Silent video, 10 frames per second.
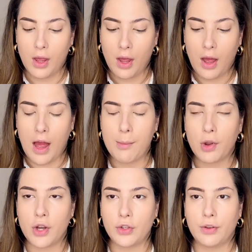I'm gonna
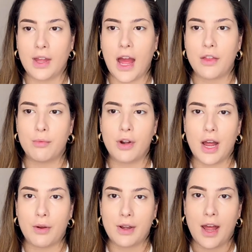do the other brow
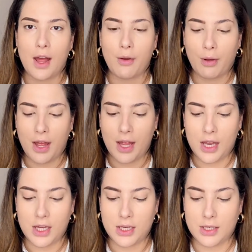now
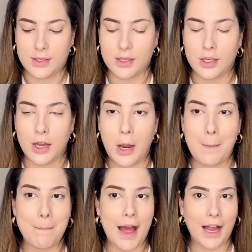and come
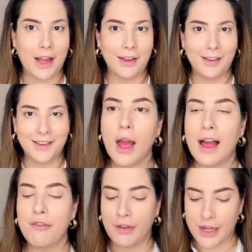back. I
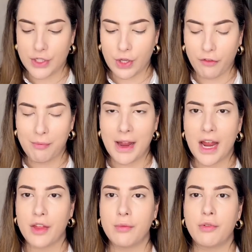finished off my
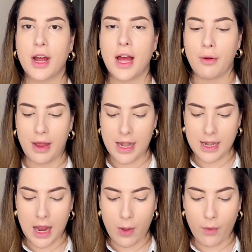other brow and
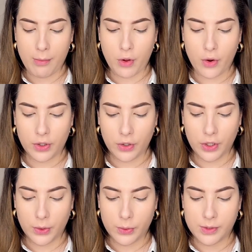now I'm going to
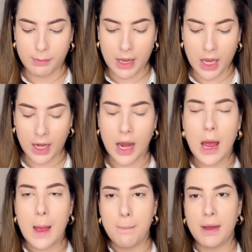use my
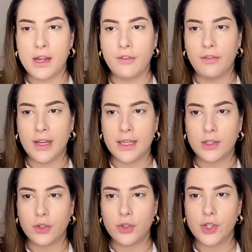Benefit
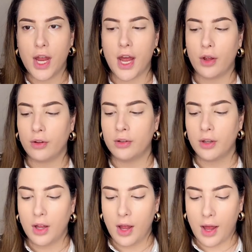gel.
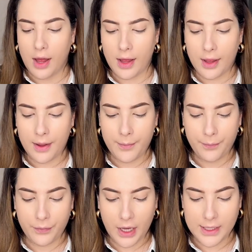
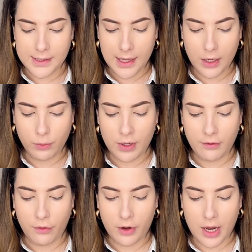It's the
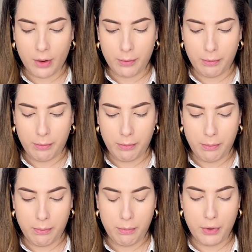24-hour
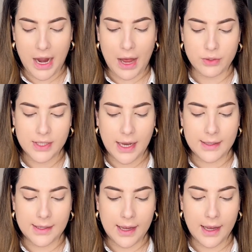brow
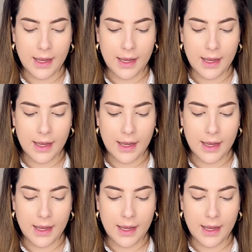setter